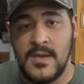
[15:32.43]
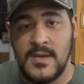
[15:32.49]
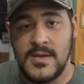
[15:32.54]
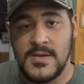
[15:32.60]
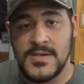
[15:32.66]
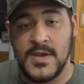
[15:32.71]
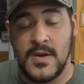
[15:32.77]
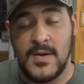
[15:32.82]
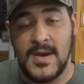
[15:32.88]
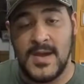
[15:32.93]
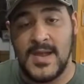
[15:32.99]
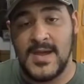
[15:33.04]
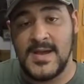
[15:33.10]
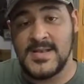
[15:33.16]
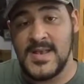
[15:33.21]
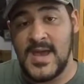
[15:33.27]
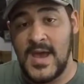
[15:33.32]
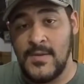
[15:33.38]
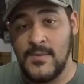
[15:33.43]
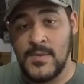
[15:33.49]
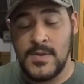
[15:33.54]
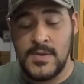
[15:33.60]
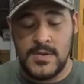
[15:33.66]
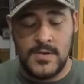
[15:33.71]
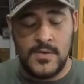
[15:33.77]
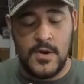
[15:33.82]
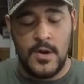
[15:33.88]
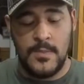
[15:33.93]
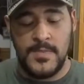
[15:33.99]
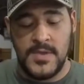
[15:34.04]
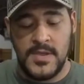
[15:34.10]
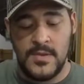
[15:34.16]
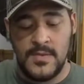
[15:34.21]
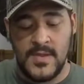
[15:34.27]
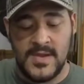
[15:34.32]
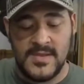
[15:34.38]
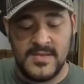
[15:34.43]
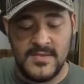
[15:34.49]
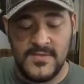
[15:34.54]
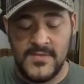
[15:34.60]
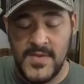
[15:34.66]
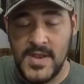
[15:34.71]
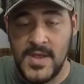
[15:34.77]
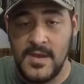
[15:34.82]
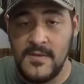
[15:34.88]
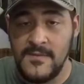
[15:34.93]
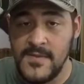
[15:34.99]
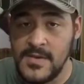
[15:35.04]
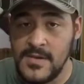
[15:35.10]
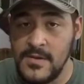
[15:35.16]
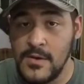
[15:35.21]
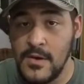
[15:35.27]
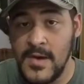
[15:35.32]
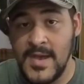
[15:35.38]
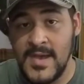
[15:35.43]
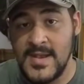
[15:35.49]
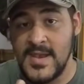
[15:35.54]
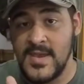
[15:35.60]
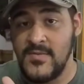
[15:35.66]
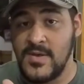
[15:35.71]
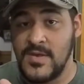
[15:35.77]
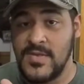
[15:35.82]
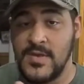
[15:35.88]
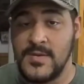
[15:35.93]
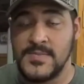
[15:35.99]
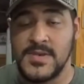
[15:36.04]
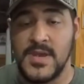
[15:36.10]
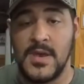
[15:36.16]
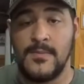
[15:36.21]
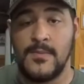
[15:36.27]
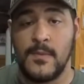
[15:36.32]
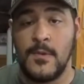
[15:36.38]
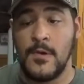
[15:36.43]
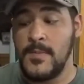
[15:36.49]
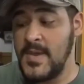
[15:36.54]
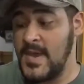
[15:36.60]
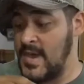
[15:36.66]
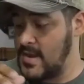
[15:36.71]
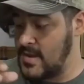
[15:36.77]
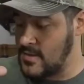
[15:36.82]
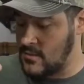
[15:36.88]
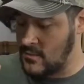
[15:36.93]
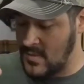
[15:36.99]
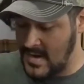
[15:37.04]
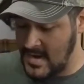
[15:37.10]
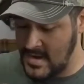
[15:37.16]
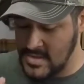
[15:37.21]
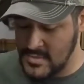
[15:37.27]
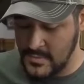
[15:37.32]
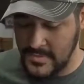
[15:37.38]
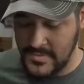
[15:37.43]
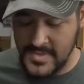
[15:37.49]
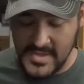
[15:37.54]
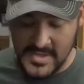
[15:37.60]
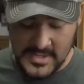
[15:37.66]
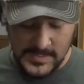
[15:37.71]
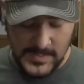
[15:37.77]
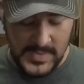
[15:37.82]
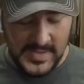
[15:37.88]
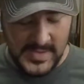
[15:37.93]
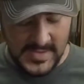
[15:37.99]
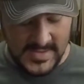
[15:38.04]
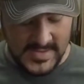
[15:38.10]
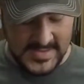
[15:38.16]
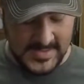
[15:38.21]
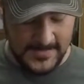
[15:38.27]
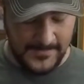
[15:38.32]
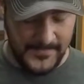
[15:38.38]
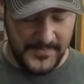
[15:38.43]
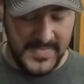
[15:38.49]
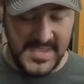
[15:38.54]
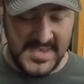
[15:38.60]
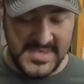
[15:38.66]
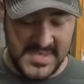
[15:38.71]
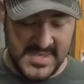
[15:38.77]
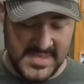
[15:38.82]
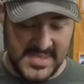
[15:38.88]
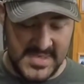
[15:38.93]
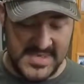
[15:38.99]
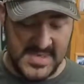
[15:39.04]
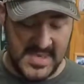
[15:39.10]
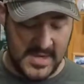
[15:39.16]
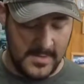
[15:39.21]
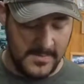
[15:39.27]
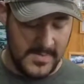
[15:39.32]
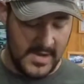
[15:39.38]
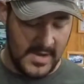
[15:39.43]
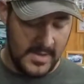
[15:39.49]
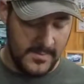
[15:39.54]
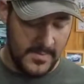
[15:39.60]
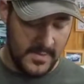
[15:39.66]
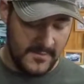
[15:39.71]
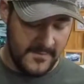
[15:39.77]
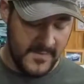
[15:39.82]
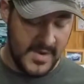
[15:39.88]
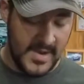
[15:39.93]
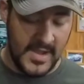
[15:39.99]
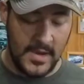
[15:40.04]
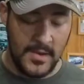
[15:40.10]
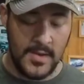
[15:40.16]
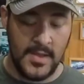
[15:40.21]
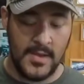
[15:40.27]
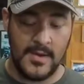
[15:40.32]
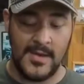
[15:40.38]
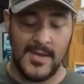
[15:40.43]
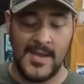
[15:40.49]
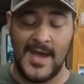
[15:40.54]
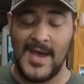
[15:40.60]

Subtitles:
So alright guys, I really do hope that you liked this video. If you do, go ahead and give it a thumbs up. We'll be hitting the range with this because this is the setup that I built for coyote hunting.